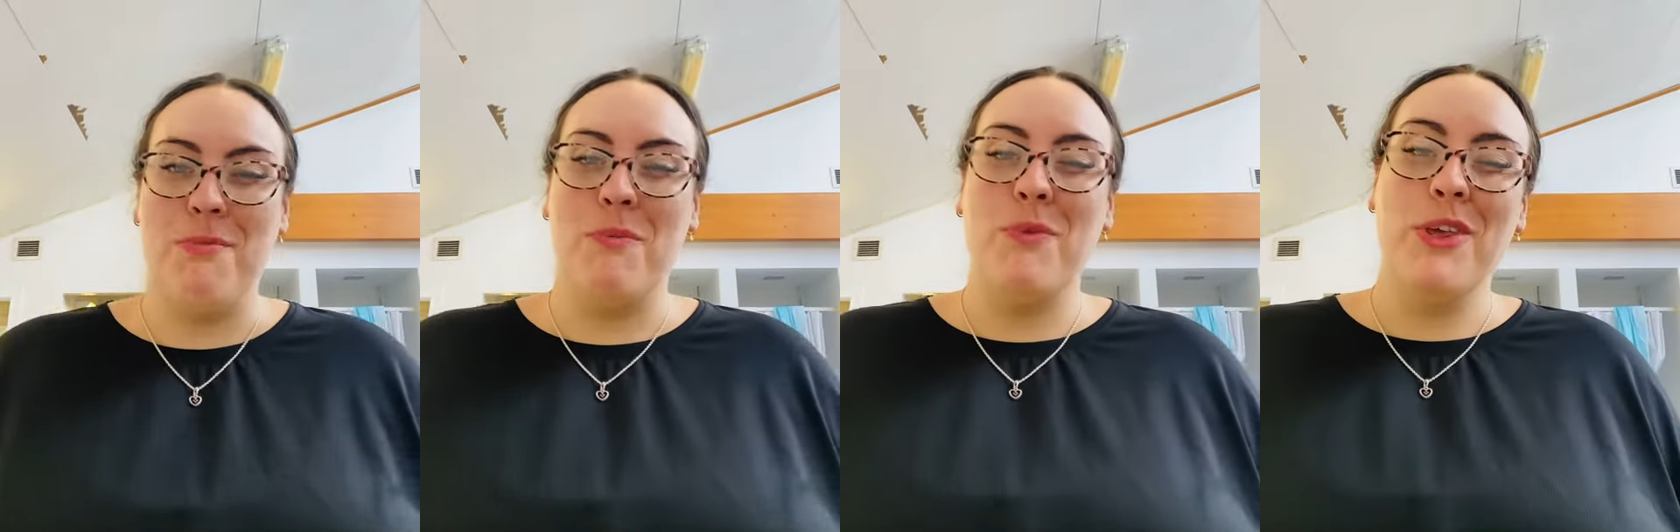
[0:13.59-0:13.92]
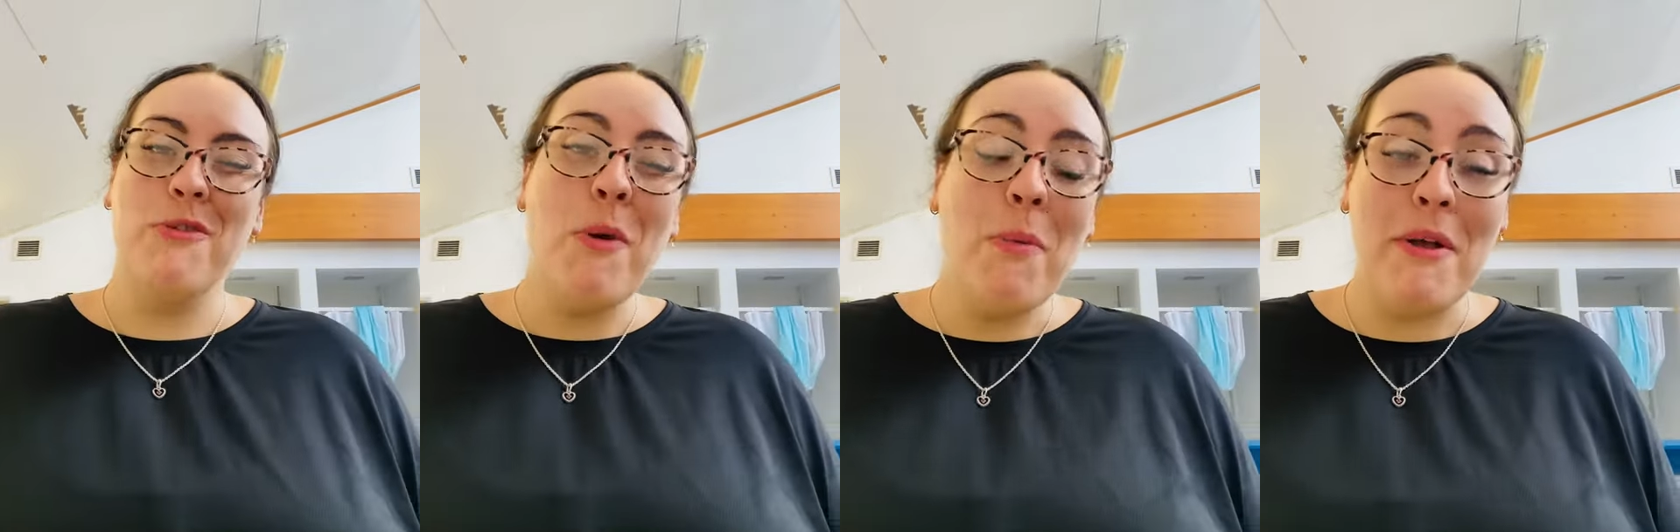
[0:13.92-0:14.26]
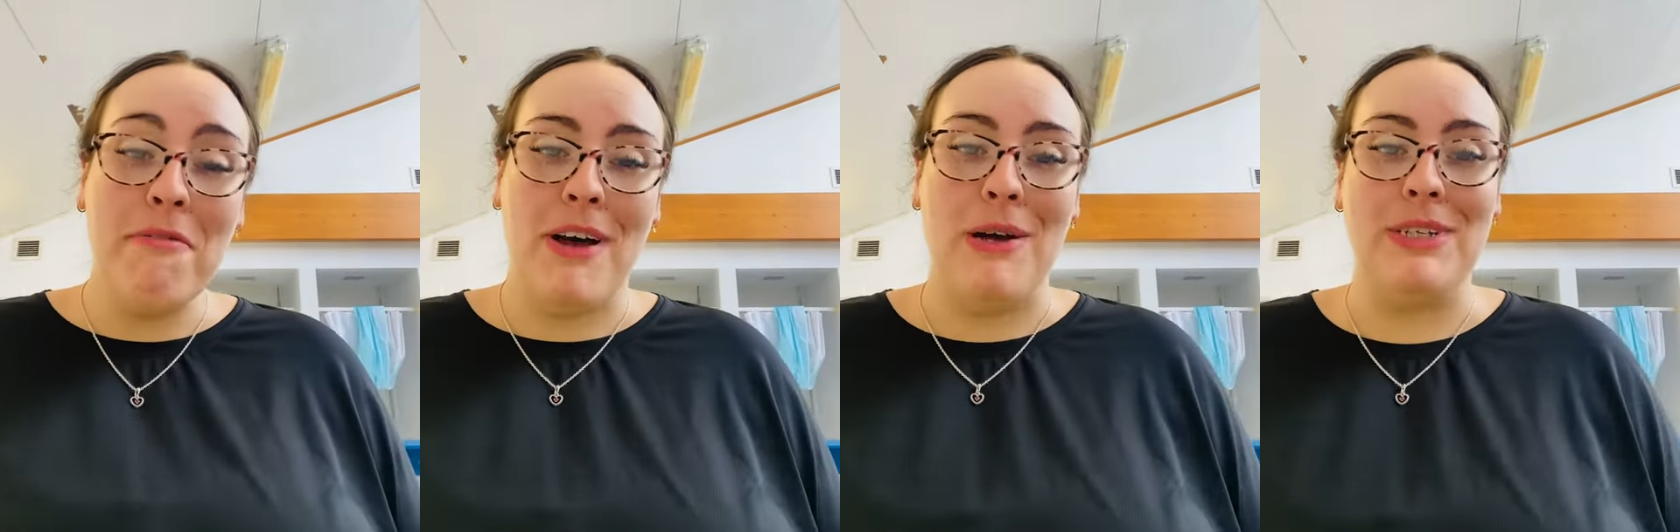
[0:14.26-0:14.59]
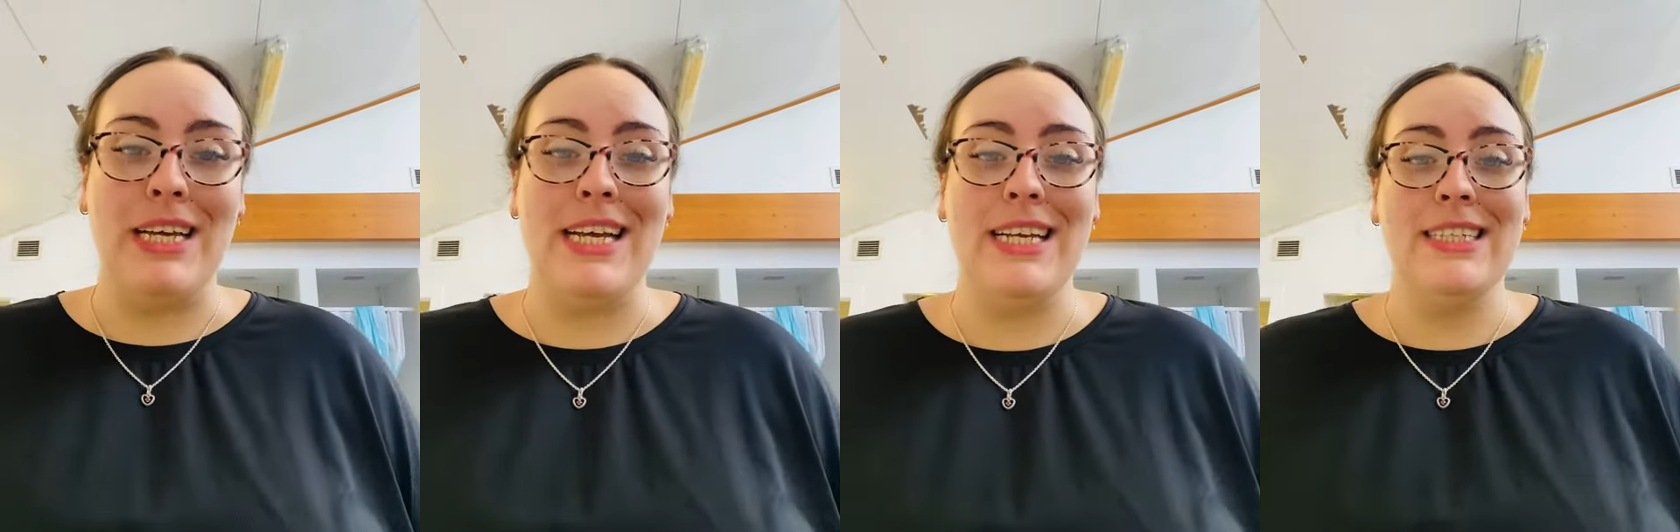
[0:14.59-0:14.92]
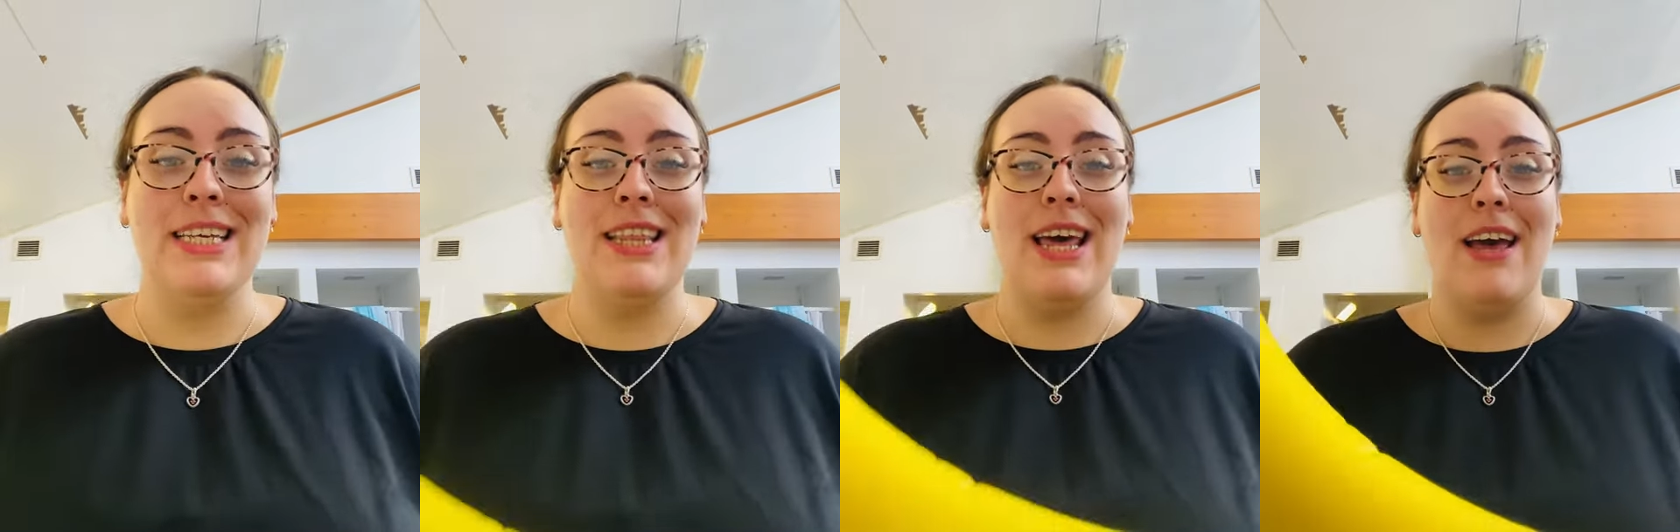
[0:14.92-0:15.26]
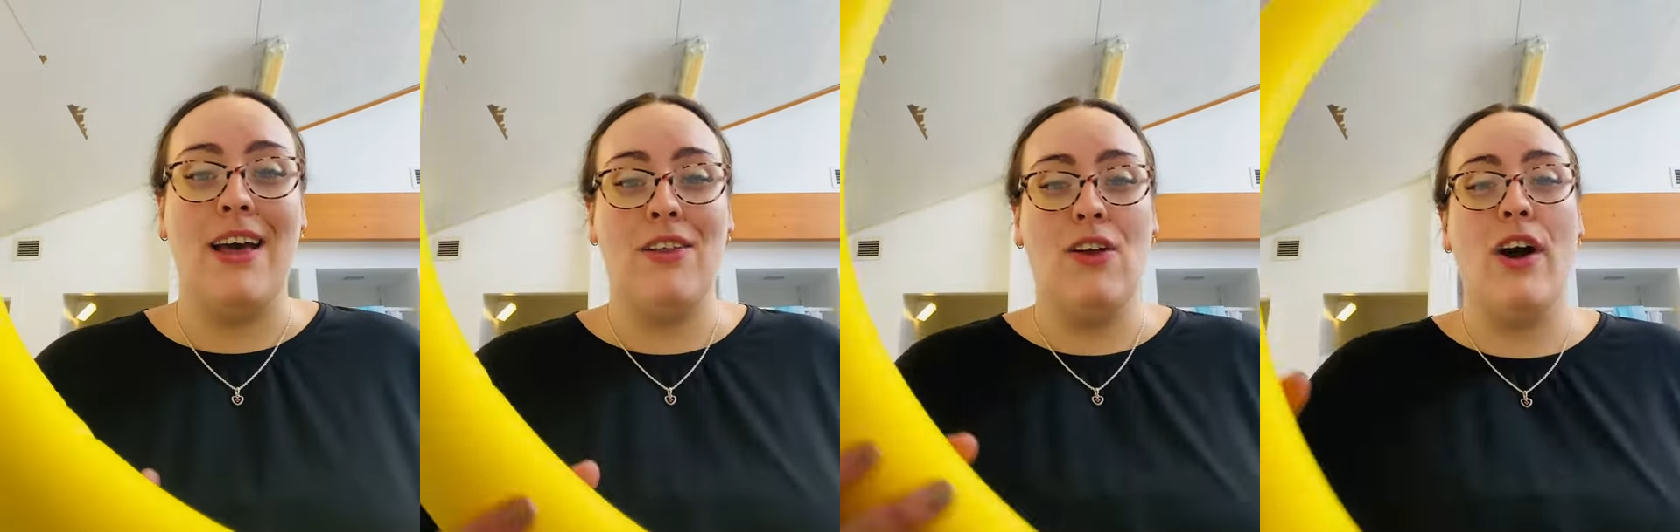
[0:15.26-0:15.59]
and what you probably found is that
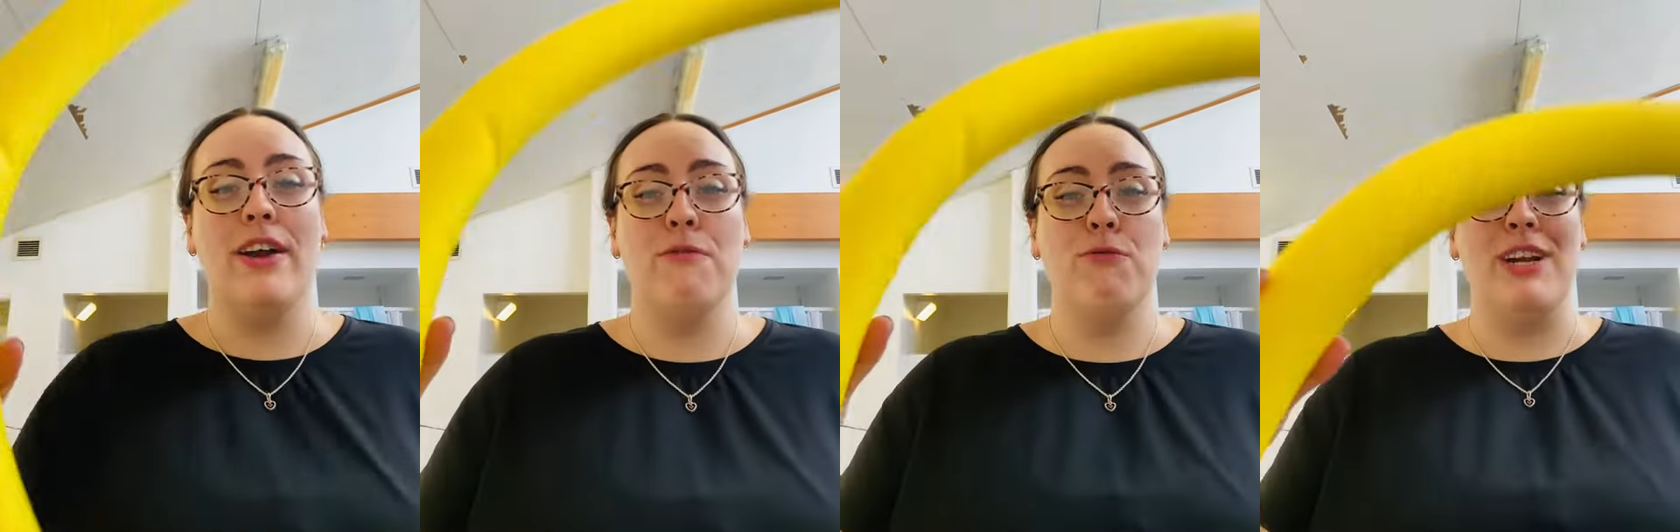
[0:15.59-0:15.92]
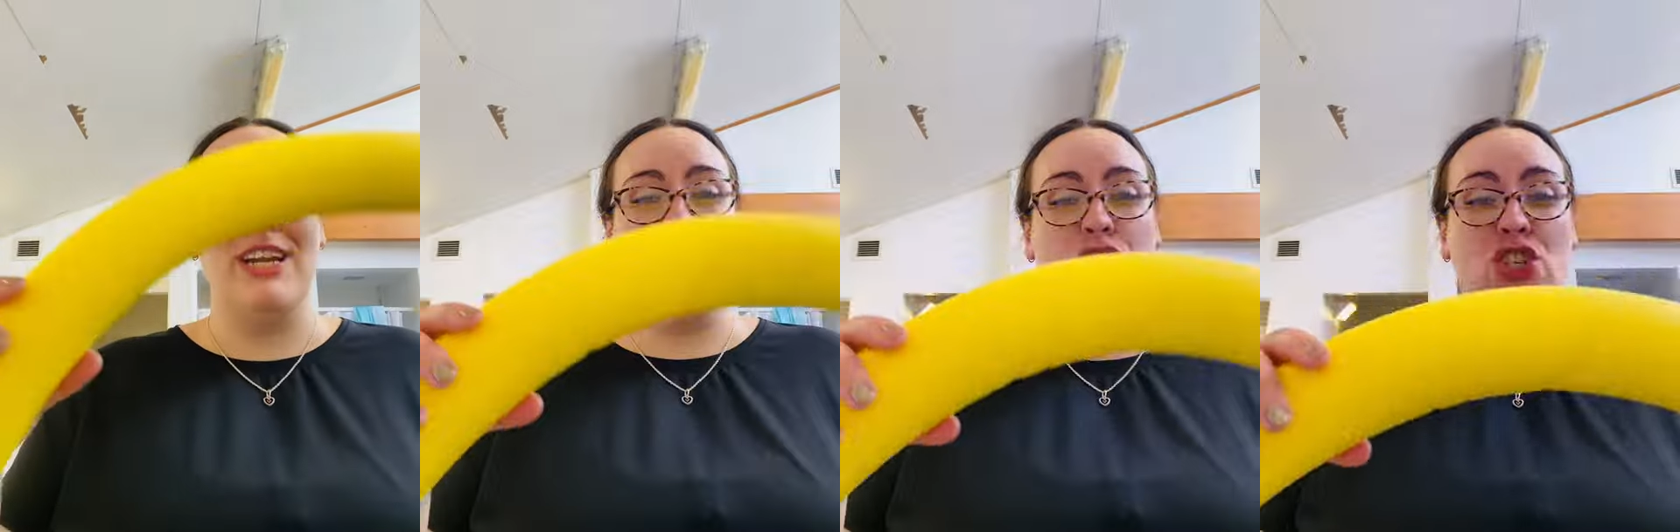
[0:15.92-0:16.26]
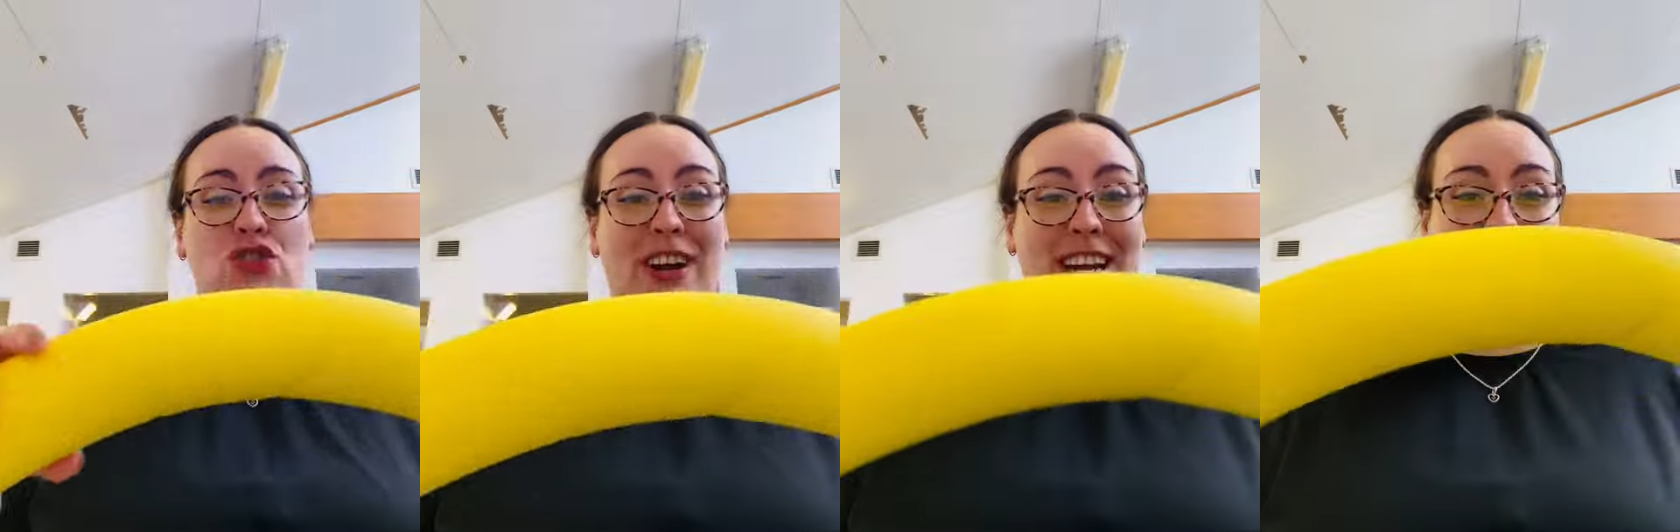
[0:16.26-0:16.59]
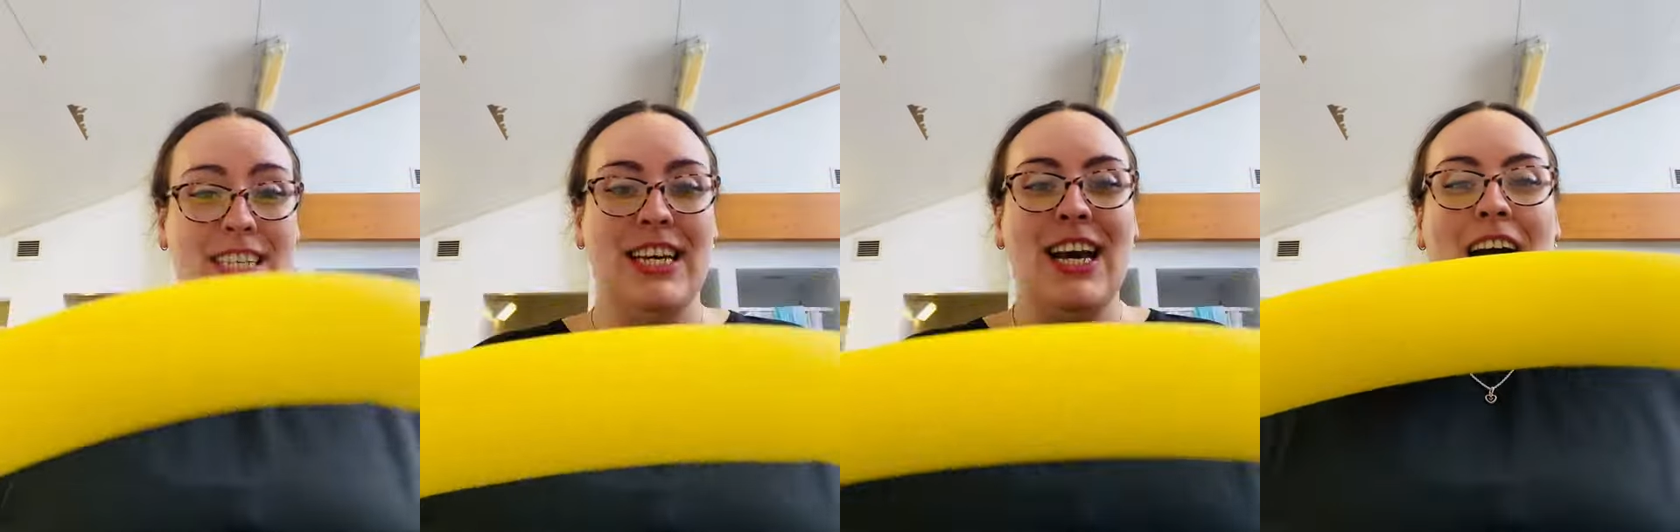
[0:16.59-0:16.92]
they're kind of really straight.